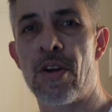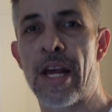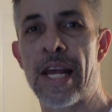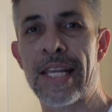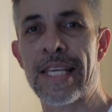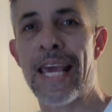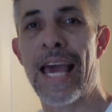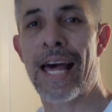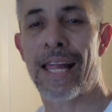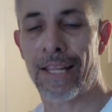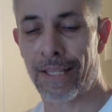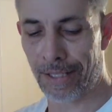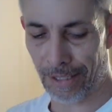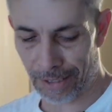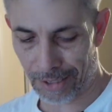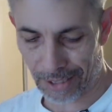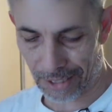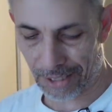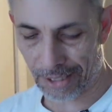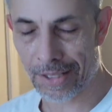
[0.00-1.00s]
here in
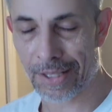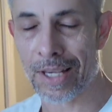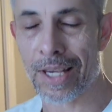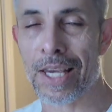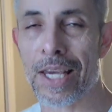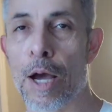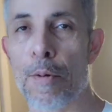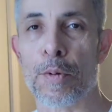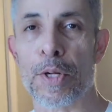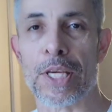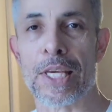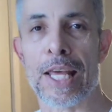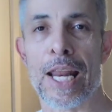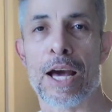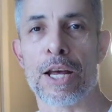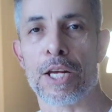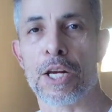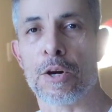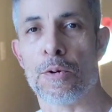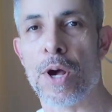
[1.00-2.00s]
Gallatin, Tennessee. I'm going to get
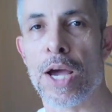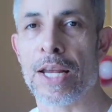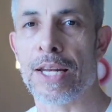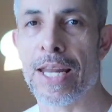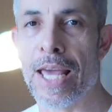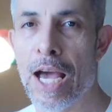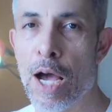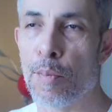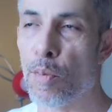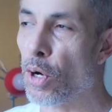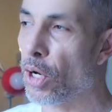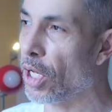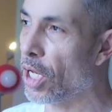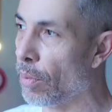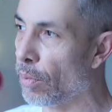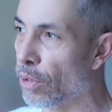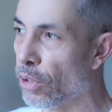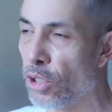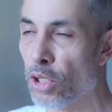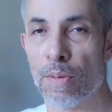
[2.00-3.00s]
out here right now. I bought a
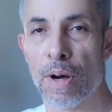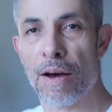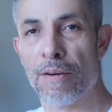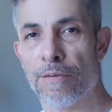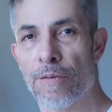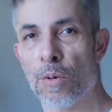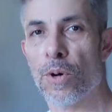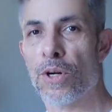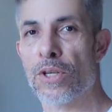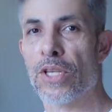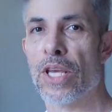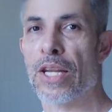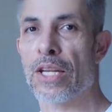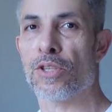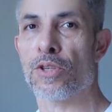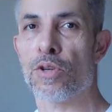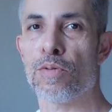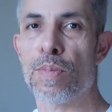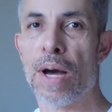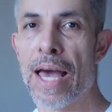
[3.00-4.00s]
couple 2x4s and
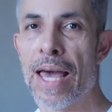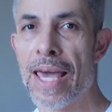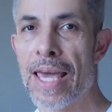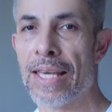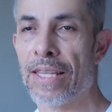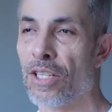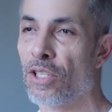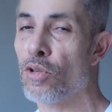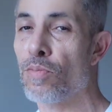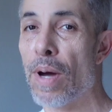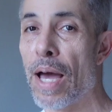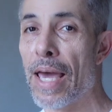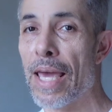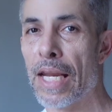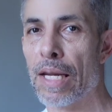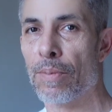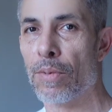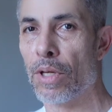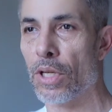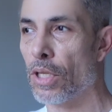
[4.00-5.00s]
a 2x8. The
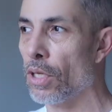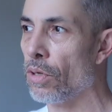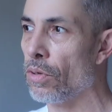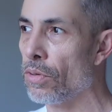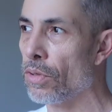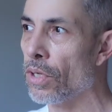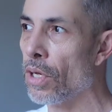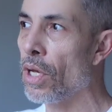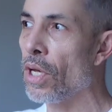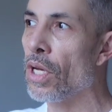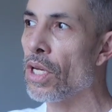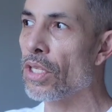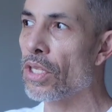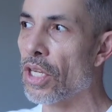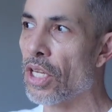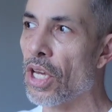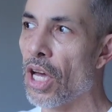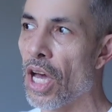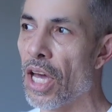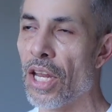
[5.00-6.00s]
2x8 I'm going to use
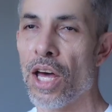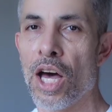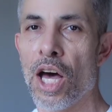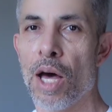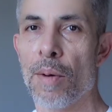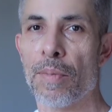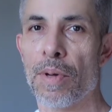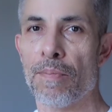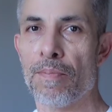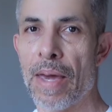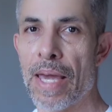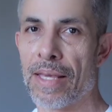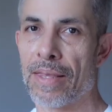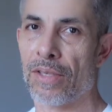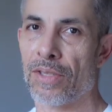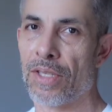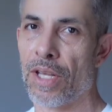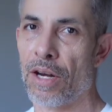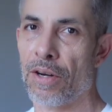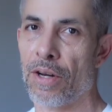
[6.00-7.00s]
to cut up and make
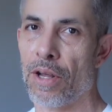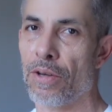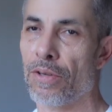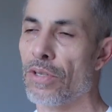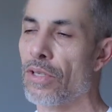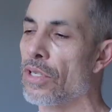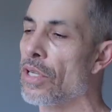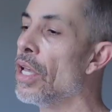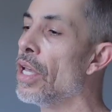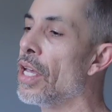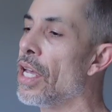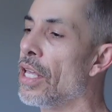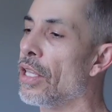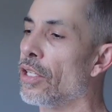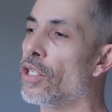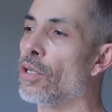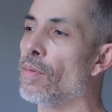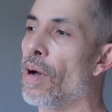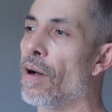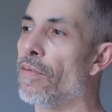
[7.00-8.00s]
the stair noses,
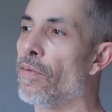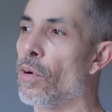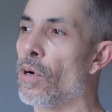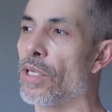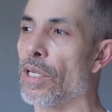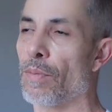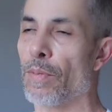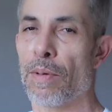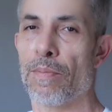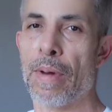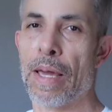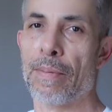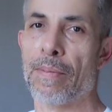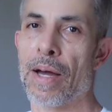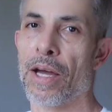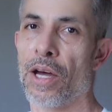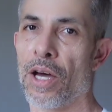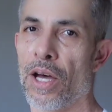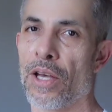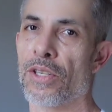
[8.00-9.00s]
and the 2x4s I'm going to make
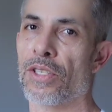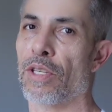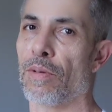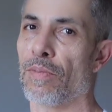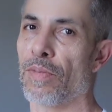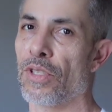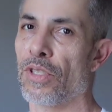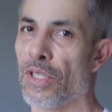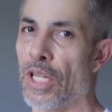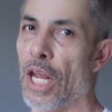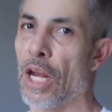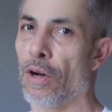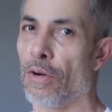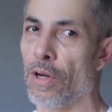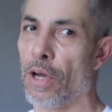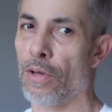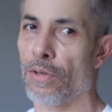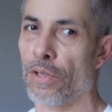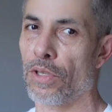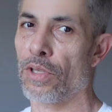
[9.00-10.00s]
my custom stair
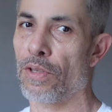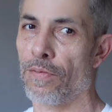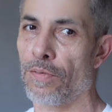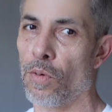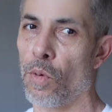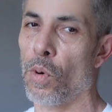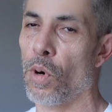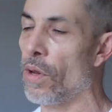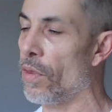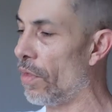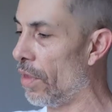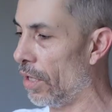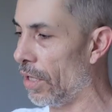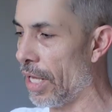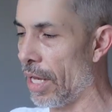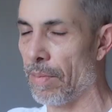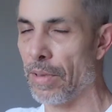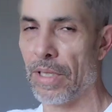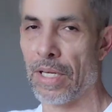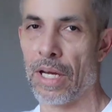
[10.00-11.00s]
noses for the
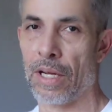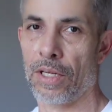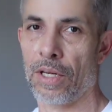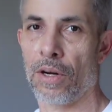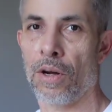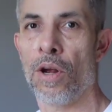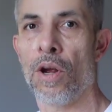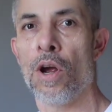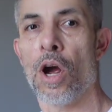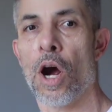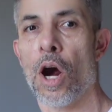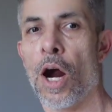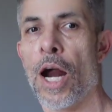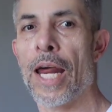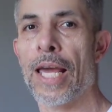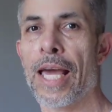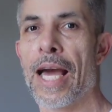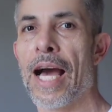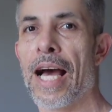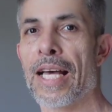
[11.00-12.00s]
laminate down here. All
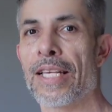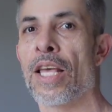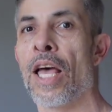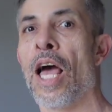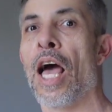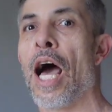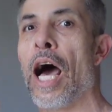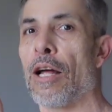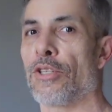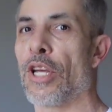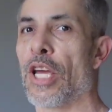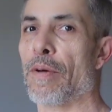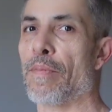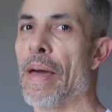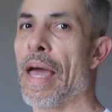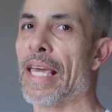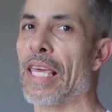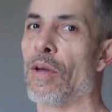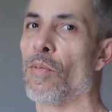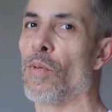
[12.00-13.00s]
right, guys, I'll check
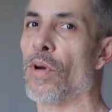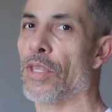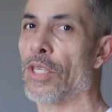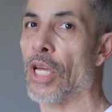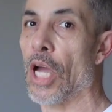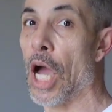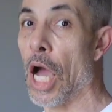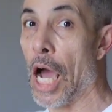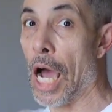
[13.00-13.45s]
back in with you.